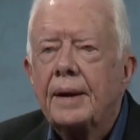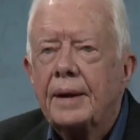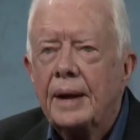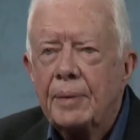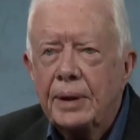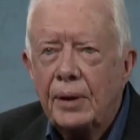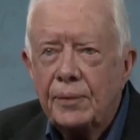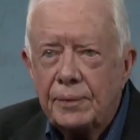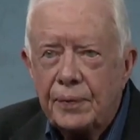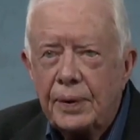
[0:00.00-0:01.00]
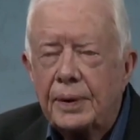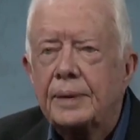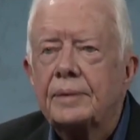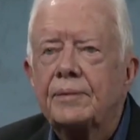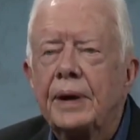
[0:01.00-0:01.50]
Let me go further.
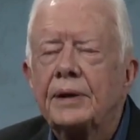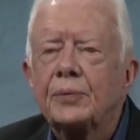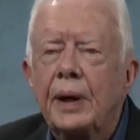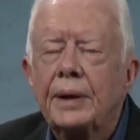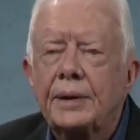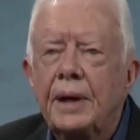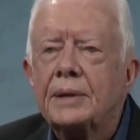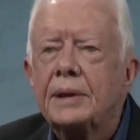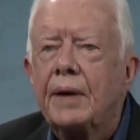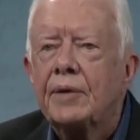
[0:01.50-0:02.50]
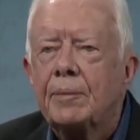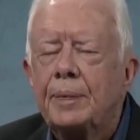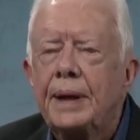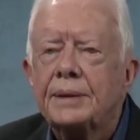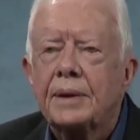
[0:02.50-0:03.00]
Venezuela does have the best